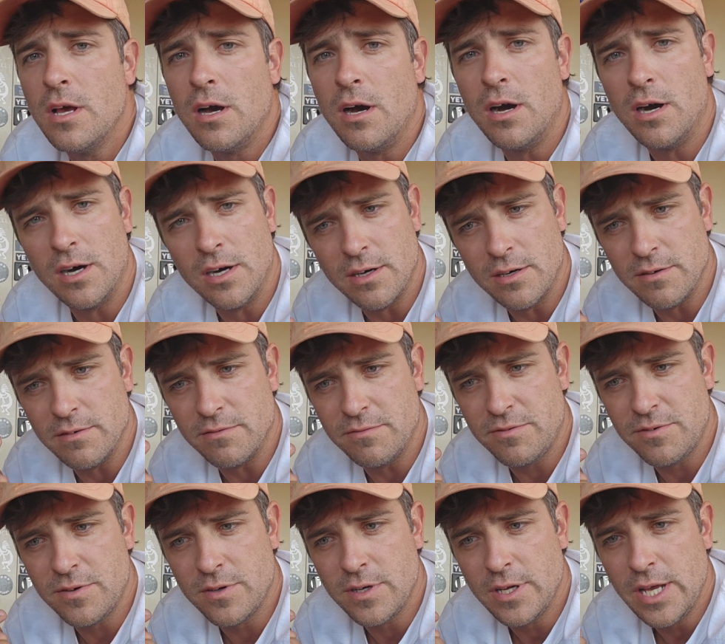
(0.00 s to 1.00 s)

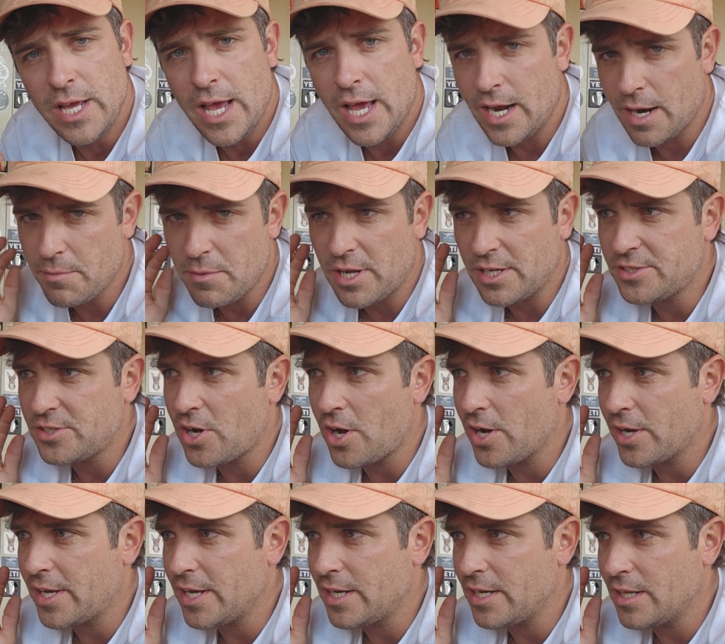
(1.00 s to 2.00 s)
of, and I'm not
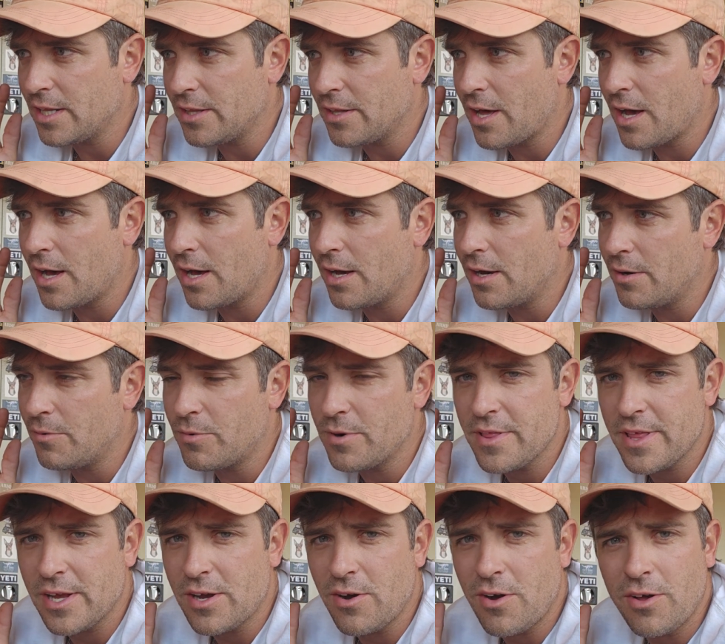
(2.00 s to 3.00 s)
talking, what
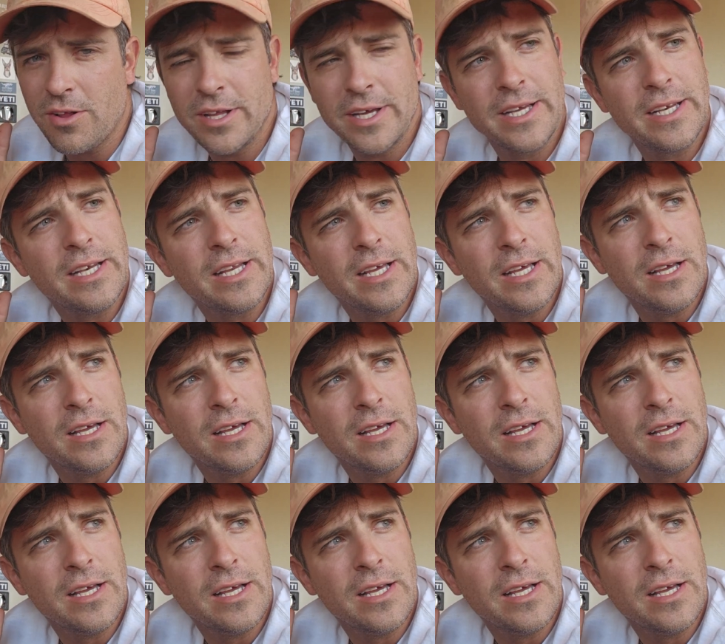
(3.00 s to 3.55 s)
do they call it?